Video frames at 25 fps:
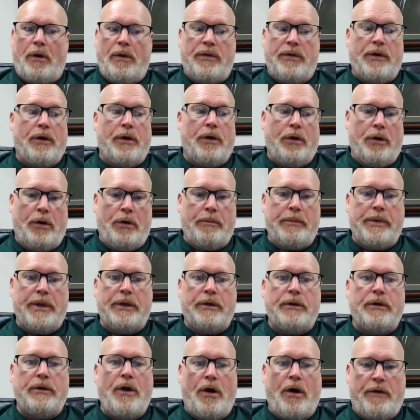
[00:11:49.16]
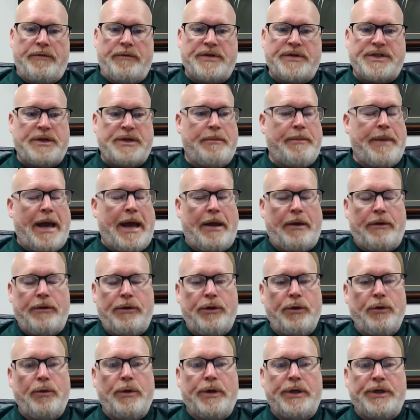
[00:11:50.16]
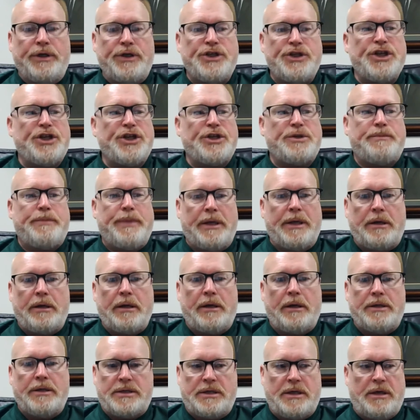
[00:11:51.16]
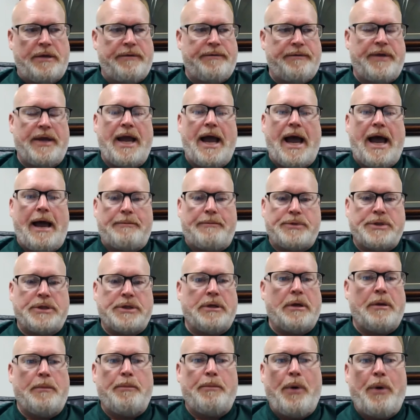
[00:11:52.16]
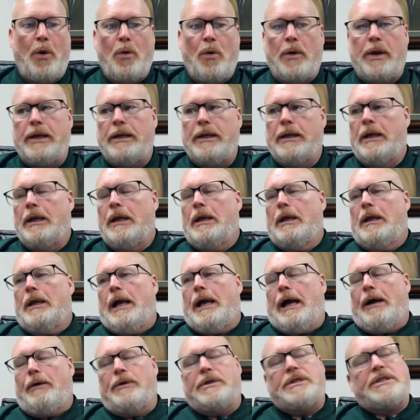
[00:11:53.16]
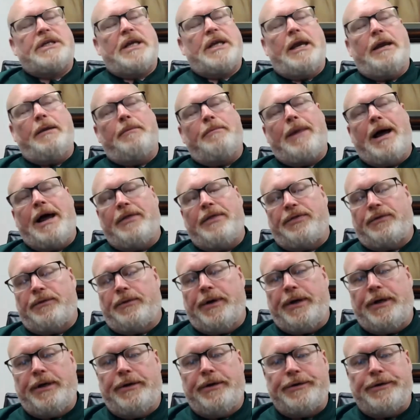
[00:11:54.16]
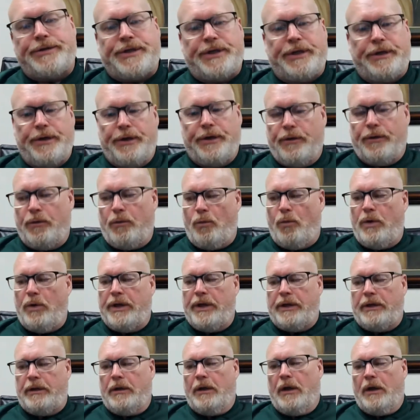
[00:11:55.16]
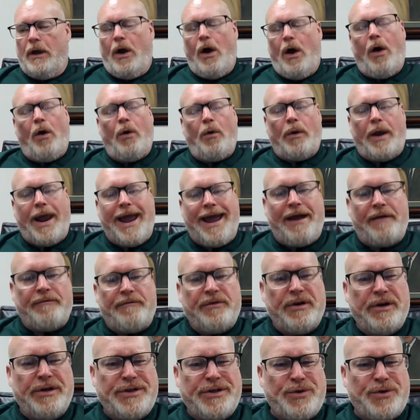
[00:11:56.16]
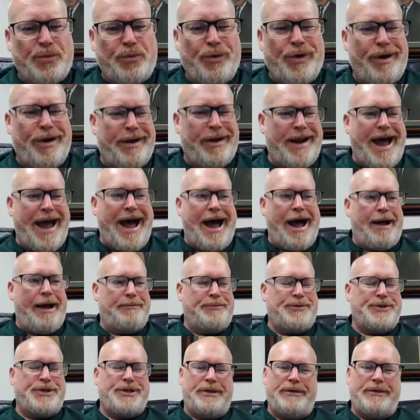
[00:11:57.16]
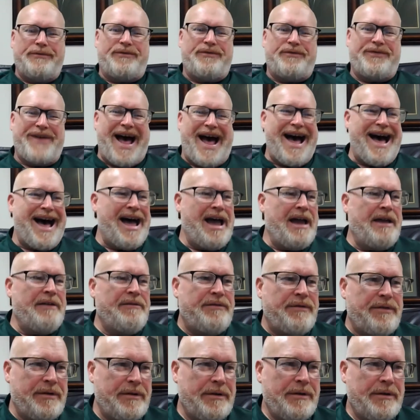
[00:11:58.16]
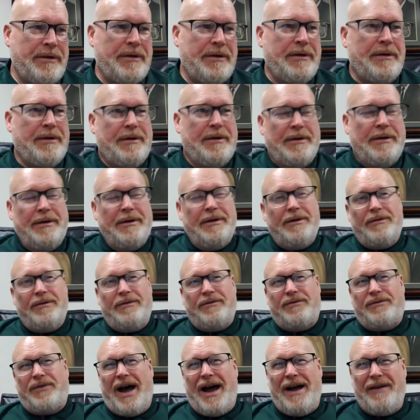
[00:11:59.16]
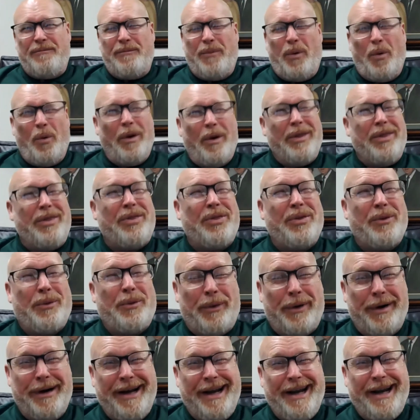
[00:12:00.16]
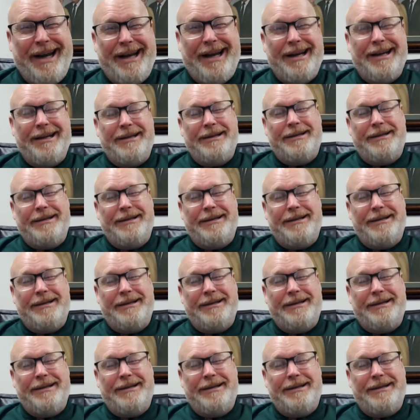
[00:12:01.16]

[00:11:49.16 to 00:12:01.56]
they're a little bit nervous about doing just because of the option component. I would say in my 3 years here, we on average run option 5.3